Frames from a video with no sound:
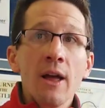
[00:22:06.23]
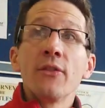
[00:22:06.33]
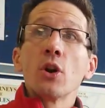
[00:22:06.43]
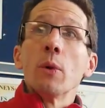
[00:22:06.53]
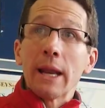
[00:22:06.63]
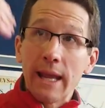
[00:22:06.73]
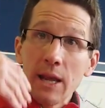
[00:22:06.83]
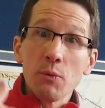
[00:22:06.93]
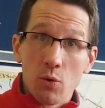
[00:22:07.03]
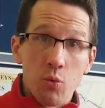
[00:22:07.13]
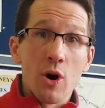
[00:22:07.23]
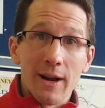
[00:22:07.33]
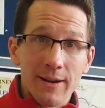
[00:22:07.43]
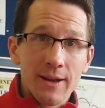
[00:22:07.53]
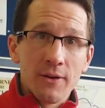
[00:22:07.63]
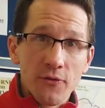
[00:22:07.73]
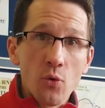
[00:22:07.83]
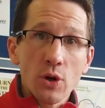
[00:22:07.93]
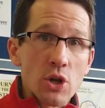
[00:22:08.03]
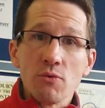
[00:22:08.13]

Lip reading: that are what He would want for you,